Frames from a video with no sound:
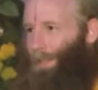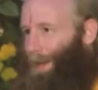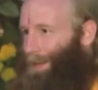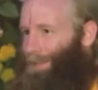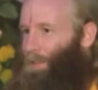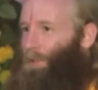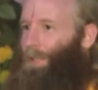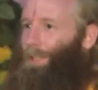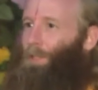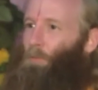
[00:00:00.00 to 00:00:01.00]
hai. You'll
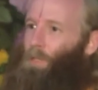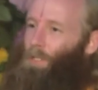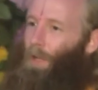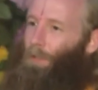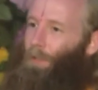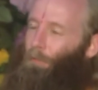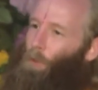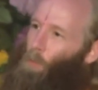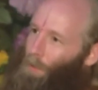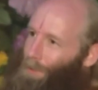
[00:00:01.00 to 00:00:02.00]
get the result of
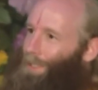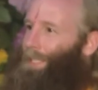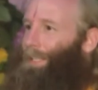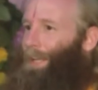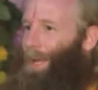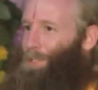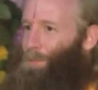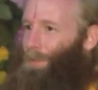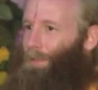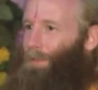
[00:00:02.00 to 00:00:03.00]
a worldly
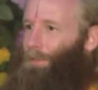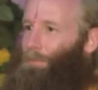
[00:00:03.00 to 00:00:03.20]
attachment.